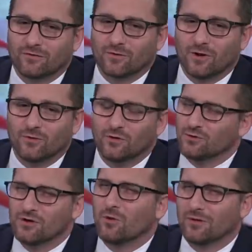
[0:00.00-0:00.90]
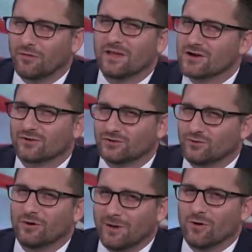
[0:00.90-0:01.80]
throw who know a thing or
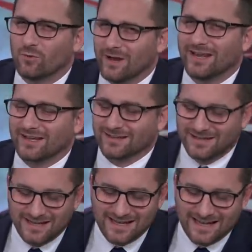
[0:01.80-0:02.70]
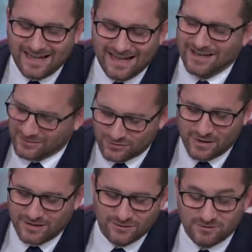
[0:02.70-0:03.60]
two about winning in a
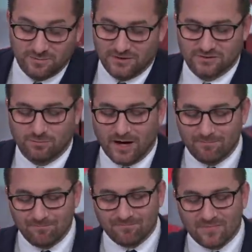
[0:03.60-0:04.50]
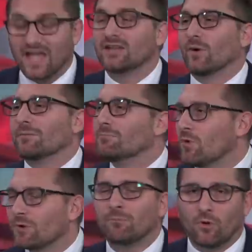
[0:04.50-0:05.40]
straight news piece. But anyway,
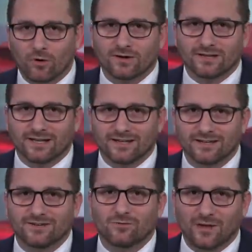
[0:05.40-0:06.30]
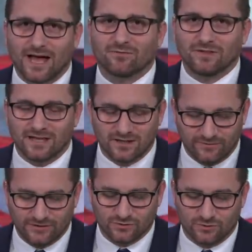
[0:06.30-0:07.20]
more importantly, we have the
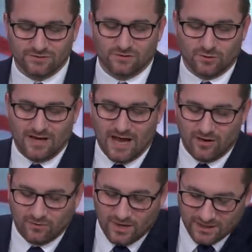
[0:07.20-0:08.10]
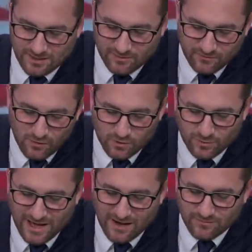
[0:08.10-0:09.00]
individuals who are now coming forward.
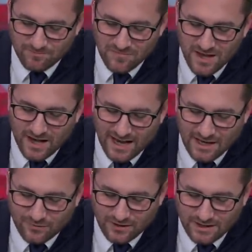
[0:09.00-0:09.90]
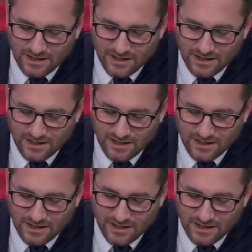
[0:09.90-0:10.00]
We have Anthony